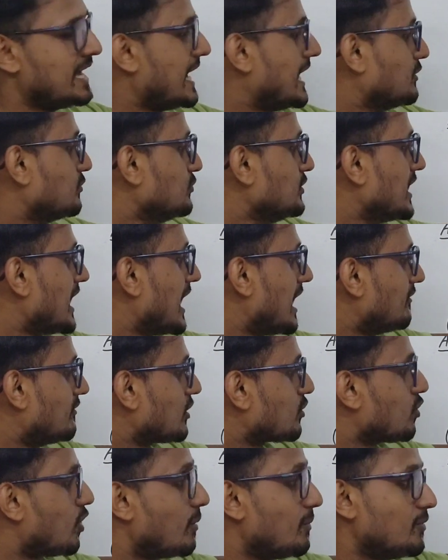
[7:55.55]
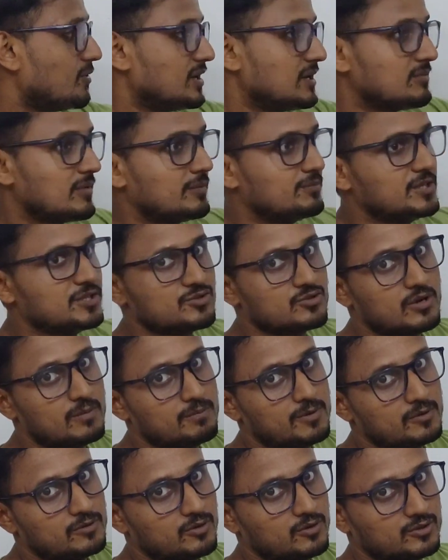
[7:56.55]
and we have a common name of this
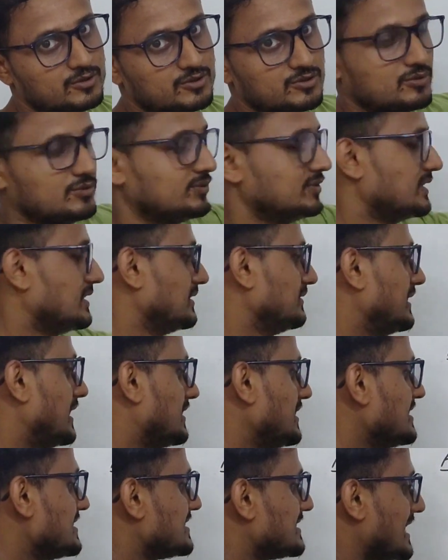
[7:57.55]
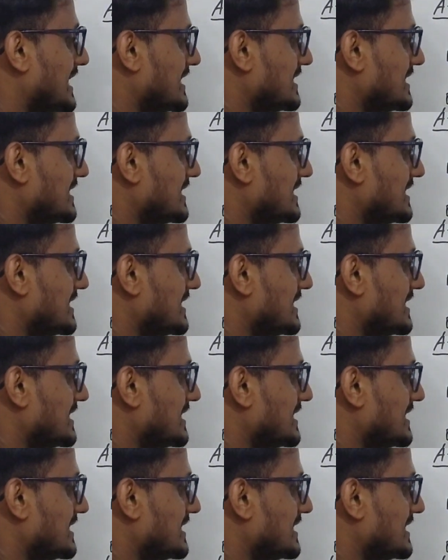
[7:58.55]
compound also, that is